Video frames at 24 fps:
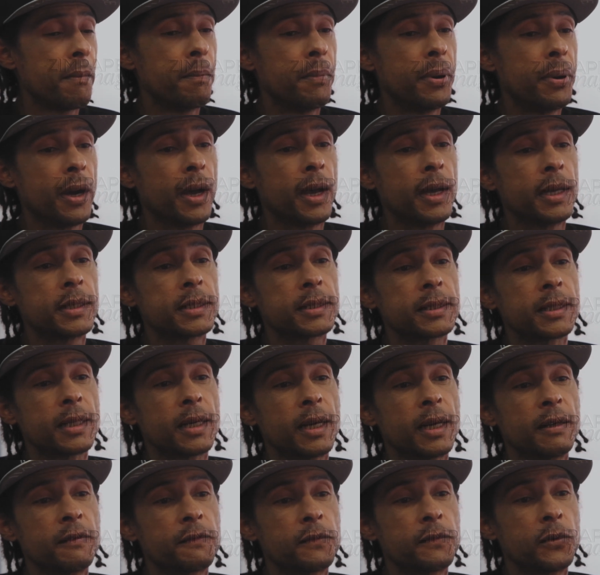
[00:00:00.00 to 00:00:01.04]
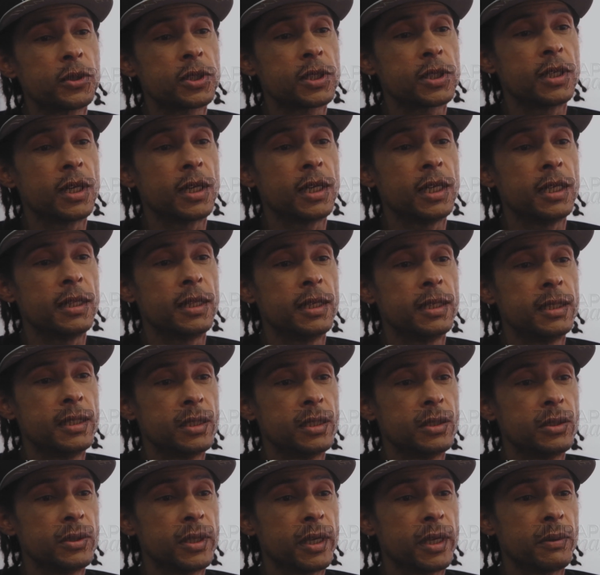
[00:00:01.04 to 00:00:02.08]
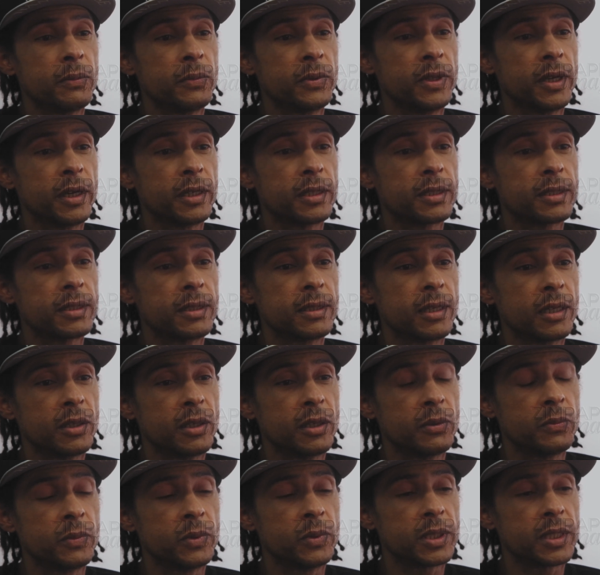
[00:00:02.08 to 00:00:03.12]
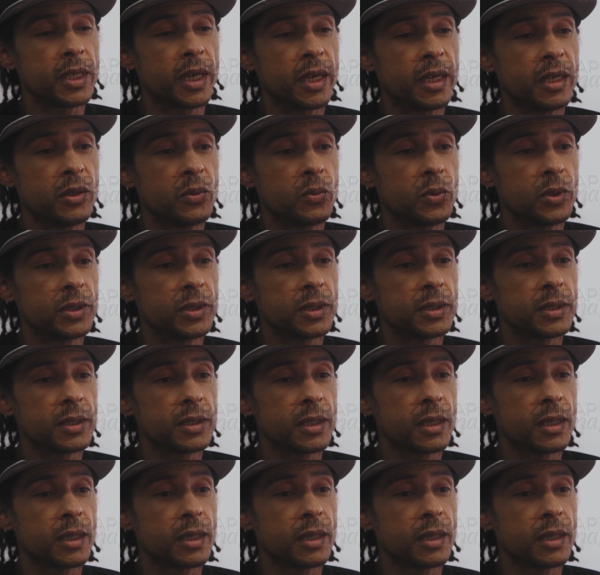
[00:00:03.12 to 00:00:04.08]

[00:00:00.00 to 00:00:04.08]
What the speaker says: But unfortunately, the deal that we signed was